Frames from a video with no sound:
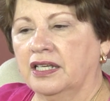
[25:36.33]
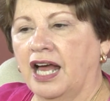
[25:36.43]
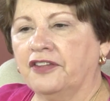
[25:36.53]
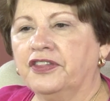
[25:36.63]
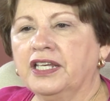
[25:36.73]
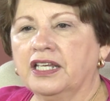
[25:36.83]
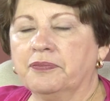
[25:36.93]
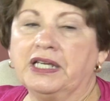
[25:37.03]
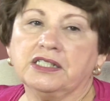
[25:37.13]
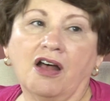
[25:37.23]
I think,
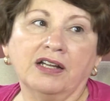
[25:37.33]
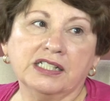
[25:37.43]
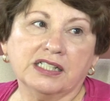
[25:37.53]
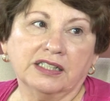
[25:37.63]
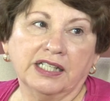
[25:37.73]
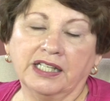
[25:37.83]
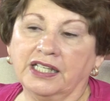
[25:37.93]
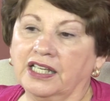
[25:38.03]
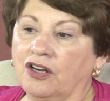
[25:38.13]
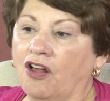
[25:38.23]
because
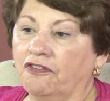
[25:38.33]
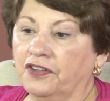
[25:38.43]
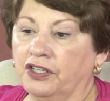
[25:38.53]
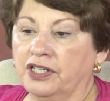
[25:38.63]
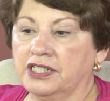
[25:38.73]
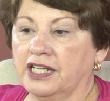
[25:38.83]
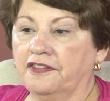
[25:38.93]
honestly, in all fairness,